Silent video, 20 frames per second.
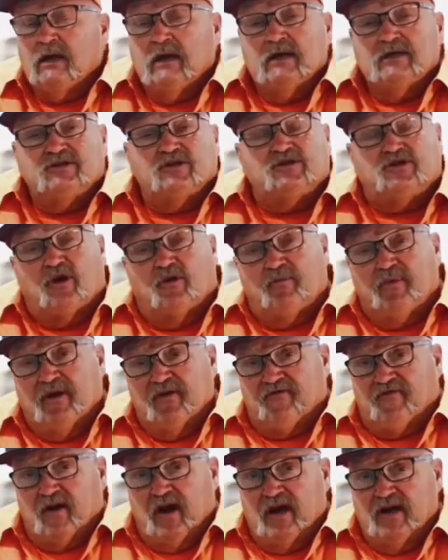So don't be
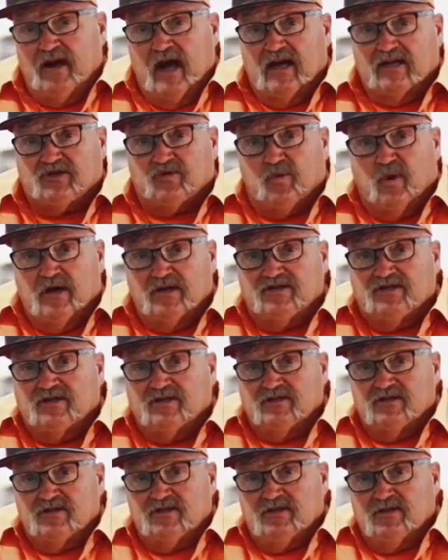afraid to ask
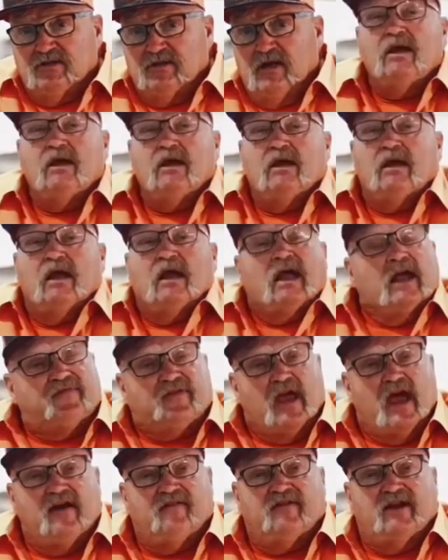questions. If
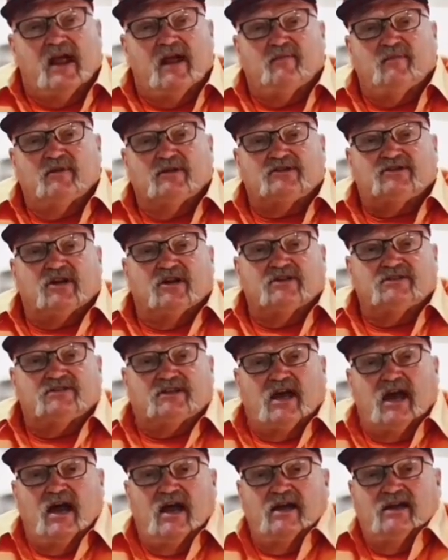they have an ambulance on
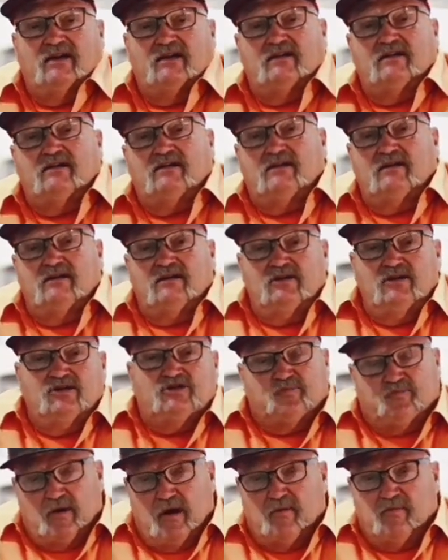site, you
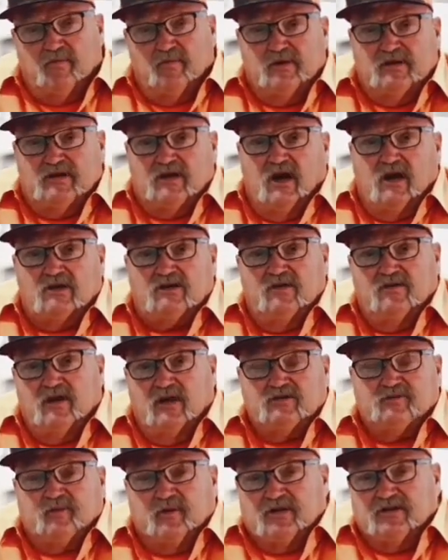should probably talk to
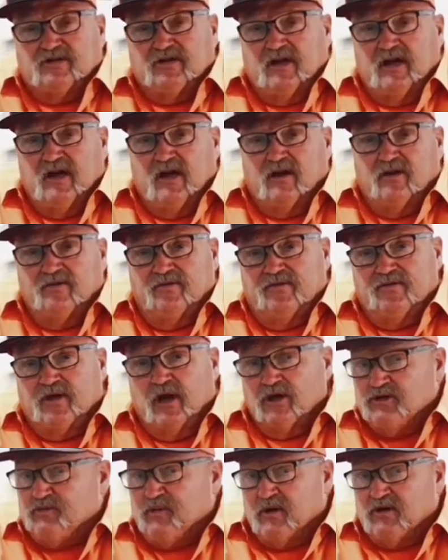those personnel.
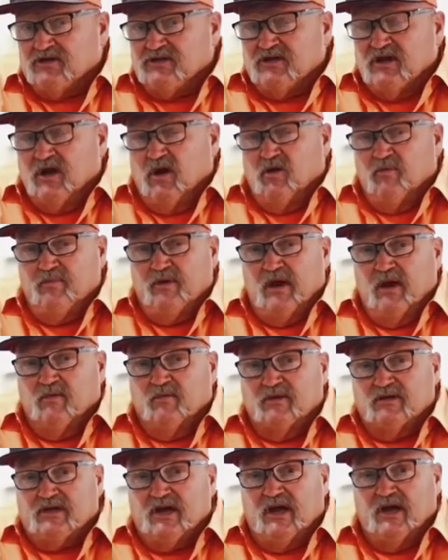Those personnel will be
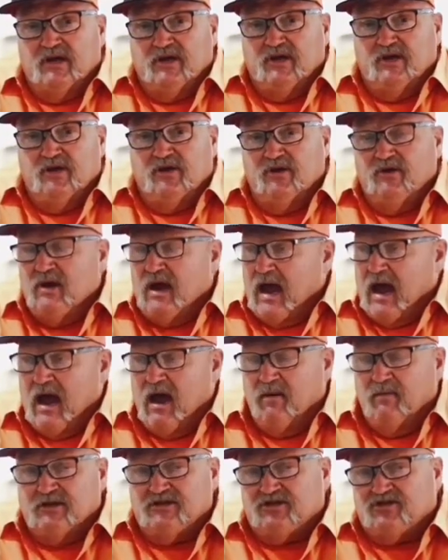able to tell you
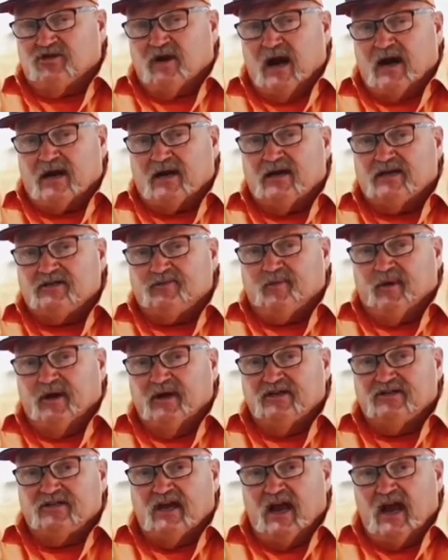how much track
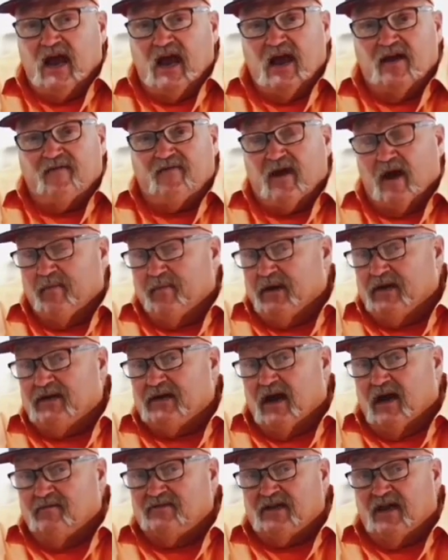experience they have, how many
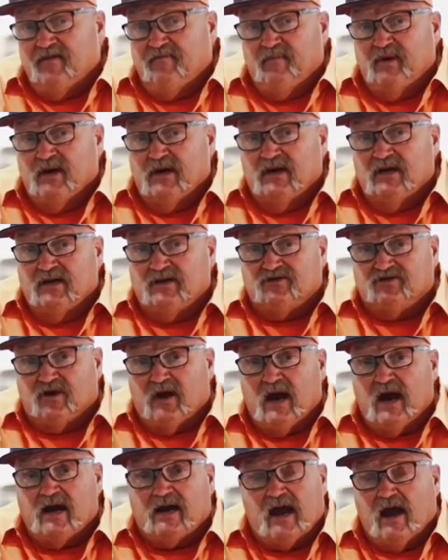times they've been at a
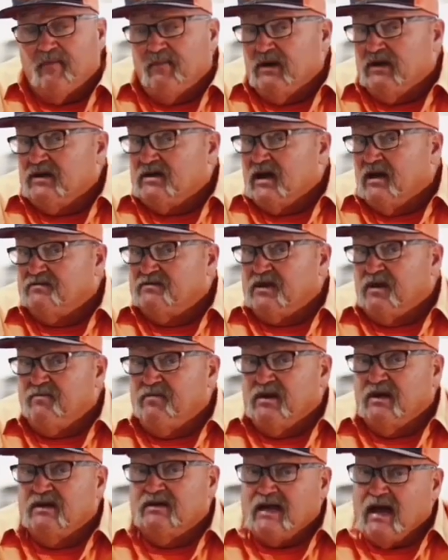track, how many times they've
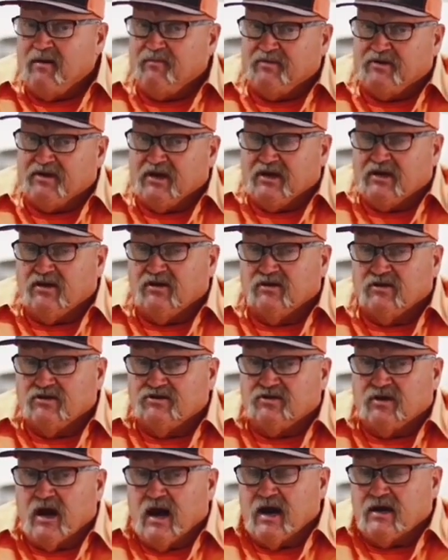been at that particular
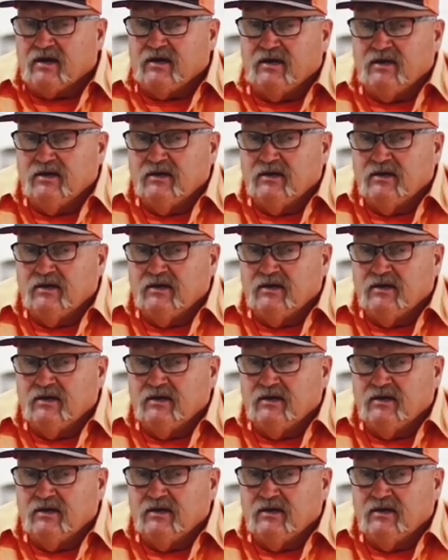track.